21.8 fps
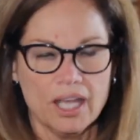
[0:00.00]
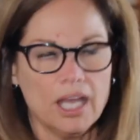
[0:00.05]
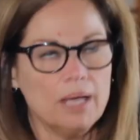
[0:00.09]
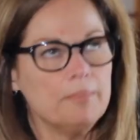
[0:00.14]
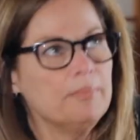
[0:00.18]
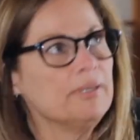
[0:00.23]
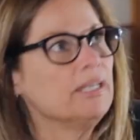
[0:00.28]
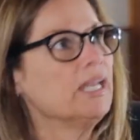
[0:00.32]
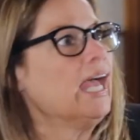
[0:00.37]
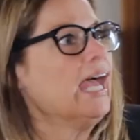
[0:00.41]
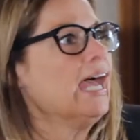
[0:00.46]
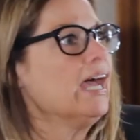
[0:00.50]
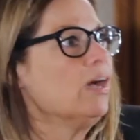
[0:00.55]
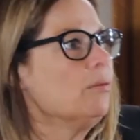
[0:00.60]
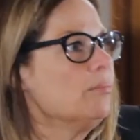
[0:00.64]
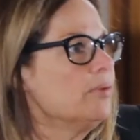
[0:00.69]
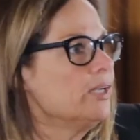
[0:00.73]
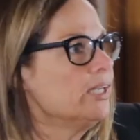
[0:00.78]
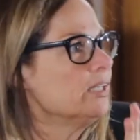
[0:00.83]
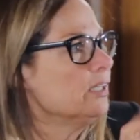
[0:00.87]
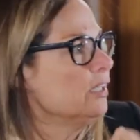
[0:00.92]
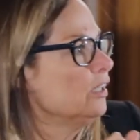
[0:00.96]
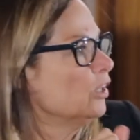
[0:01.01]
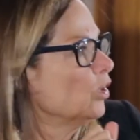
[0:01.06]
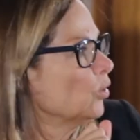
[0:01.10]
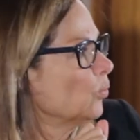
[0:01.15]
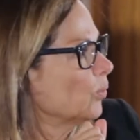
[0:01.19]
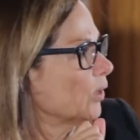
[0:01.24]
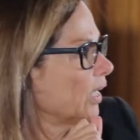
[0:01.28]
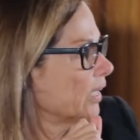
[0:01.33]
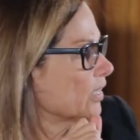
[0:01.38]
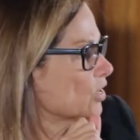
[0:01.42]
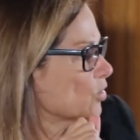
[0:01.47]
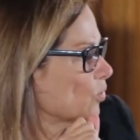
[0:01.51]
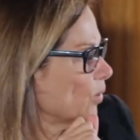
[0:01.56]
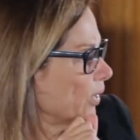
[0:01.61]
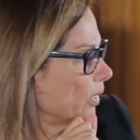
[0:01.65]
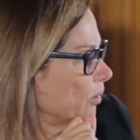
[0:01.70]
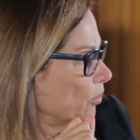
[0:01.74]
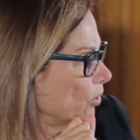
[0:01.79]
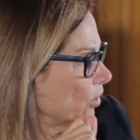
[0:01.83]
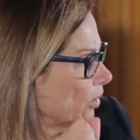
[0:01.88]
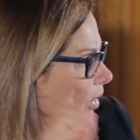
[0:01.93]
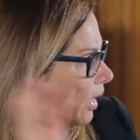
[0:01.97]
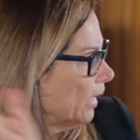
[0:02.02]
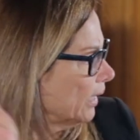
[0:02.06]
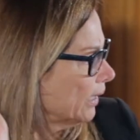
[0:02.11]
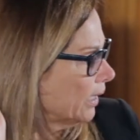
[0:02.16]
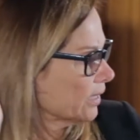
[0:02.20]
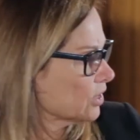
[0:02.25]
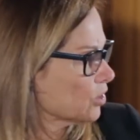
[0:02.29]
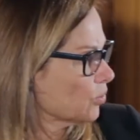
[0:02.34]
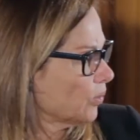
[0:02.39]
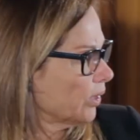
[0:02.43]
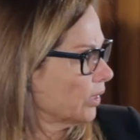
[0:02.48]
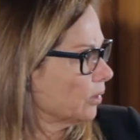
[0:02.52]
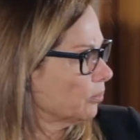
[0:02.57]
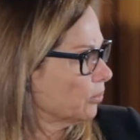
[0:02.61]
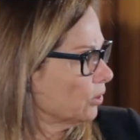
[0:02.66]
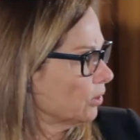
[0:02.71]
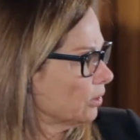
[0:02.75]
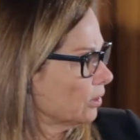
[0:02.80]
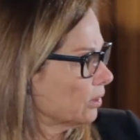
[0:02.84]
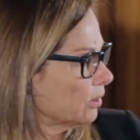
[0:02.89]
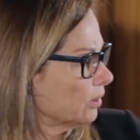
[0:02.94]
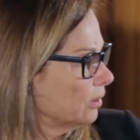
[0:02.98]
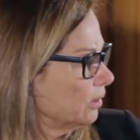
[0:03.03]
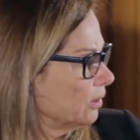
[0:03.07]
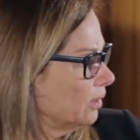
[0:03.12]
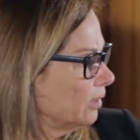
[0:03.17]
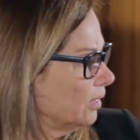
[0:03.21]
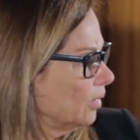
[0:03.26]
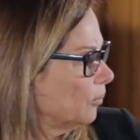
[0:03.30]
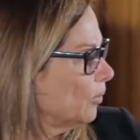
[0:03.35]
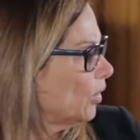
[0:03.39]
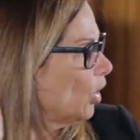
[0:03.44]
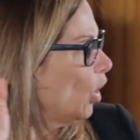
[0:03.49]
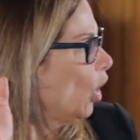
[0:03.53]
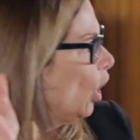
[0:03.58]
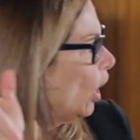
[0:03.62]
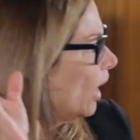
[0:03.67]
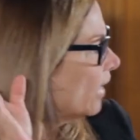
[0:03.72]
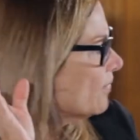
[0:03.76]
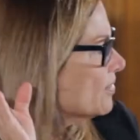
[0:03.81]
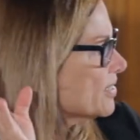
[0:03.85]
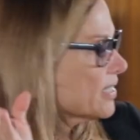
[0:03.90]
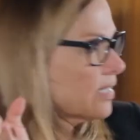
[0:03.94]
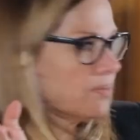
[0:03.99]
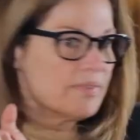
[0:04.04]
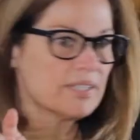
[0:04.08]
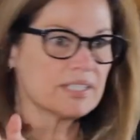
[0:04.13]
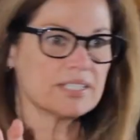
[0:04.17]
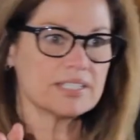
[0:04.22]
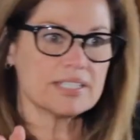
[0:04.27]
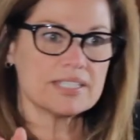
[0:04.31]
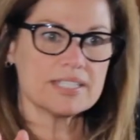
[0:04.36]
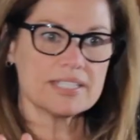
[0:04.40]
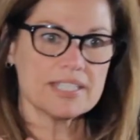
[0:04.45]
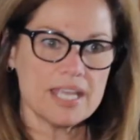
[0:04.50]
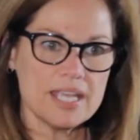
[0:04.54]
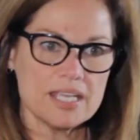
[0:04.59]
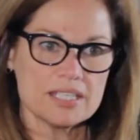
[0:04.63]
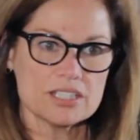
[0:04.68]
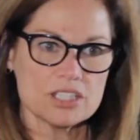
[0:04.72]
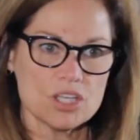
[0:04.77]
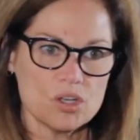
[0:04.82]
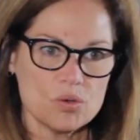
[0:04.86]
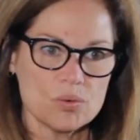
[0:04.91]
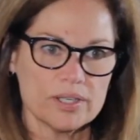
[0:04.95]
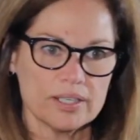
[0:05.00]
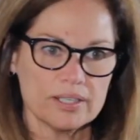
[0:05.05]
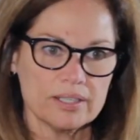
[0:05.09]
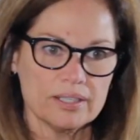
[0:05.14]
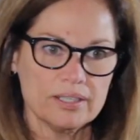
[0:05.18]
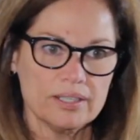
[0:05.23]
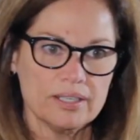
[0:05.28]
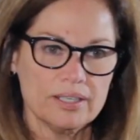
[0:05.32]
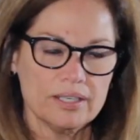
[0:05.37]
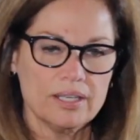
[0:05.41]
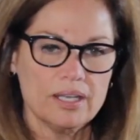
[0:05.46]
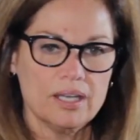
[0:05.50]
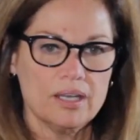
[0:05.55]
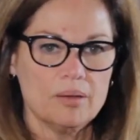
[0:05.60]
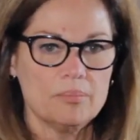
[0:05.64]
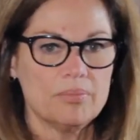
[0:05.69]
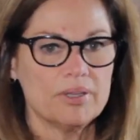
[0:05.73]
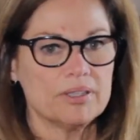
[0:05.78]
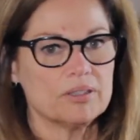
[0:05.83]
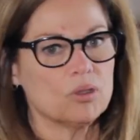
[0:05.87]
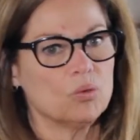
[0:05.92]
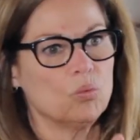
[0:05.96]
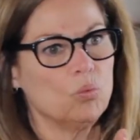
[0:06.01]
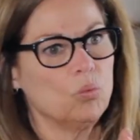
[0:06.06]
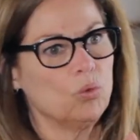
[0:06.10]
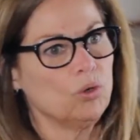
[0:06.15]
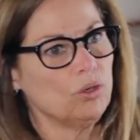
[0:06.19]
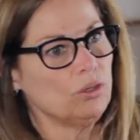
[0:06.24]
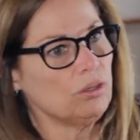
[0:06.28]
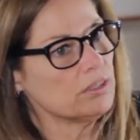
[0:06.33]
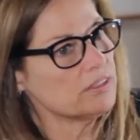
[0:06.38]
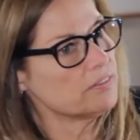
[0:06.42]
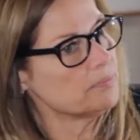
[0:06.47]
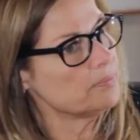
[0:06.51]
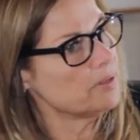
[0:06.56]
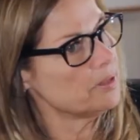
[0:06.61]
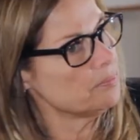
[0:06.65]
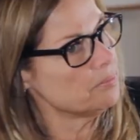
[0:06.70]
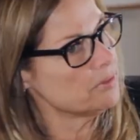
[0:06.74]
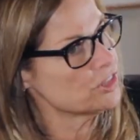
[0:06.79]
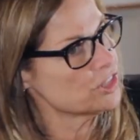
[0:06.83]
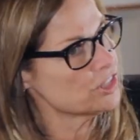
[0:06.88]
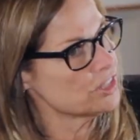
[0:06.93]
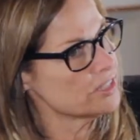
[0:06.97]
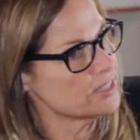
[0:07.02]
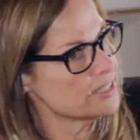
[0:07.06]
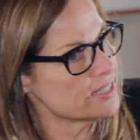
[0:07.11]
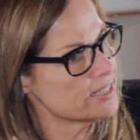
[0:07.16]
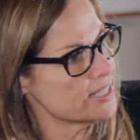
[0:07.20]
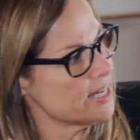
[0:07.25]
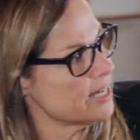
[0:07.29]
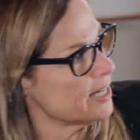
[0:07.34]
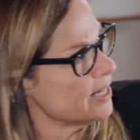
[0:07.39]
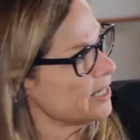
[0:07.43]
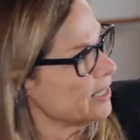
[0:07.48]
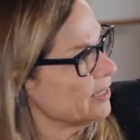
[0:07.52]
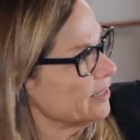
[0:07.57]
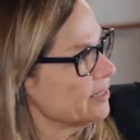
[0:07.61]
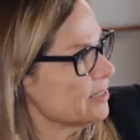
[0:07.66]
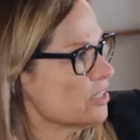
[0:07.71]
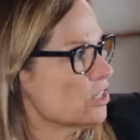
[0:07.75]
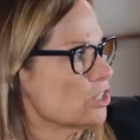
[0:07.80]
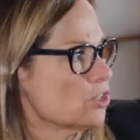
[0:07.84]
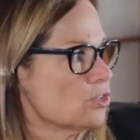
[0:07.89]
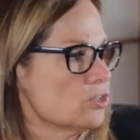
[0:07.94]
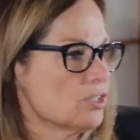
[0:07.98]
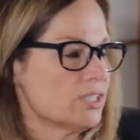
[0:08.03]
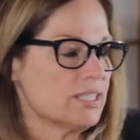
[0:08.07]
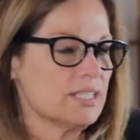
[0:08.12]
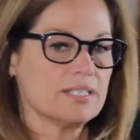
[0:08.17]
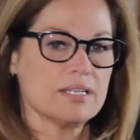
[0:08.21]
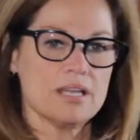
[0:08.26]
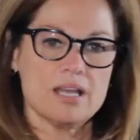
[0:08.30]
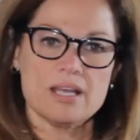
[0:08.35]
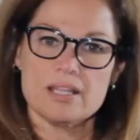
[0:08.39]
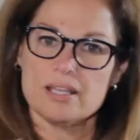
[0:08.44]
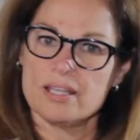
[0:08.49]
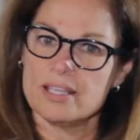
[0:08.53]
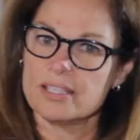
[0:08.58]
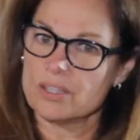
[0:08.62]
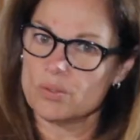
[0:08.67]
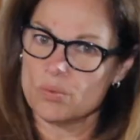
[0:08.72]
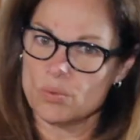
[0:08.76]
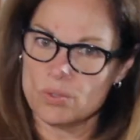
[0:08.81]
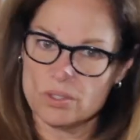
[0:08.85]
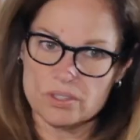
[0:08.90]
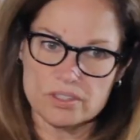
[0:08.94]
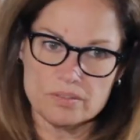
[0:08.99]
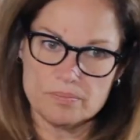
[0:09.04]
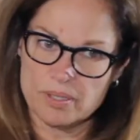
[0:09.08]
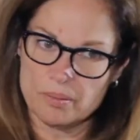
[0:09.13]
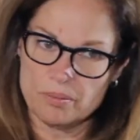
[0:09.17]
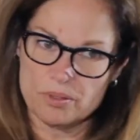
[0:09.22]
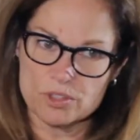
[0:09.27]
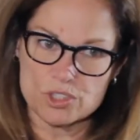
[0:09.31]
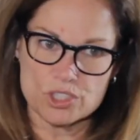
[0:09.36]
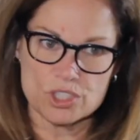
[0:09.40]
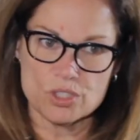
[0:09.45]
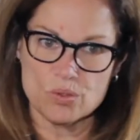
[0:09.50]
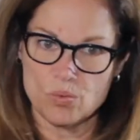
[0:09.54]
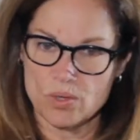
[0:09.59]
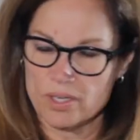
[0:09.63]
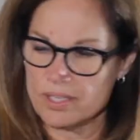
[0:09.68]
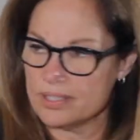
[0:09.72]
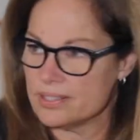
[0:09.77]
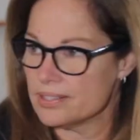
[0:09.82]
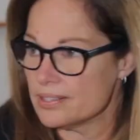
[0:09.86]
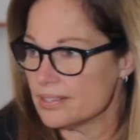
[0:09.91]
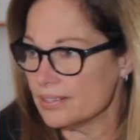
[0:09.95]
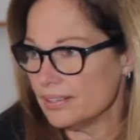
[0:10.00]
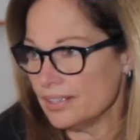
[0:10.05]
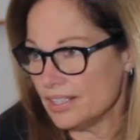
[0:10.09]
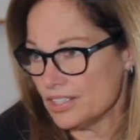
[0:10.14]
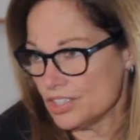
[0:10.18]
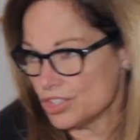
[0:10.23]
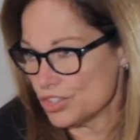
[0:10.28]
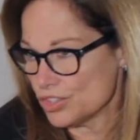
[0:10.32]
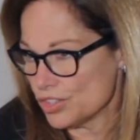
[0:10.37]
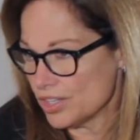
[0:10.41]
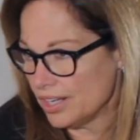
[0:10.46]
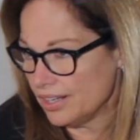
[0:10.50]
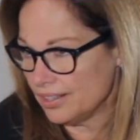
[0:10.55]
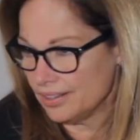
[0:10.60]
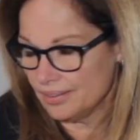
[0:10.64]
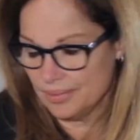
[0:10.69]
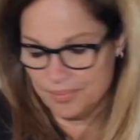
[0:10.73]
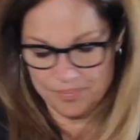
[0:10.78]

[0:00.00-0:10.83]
I mean, how many in here would like to write a book? I'd like to write a book. We all have something to say, don't we? But the world of publishing today is certainly not like the world of publishing was yesterday.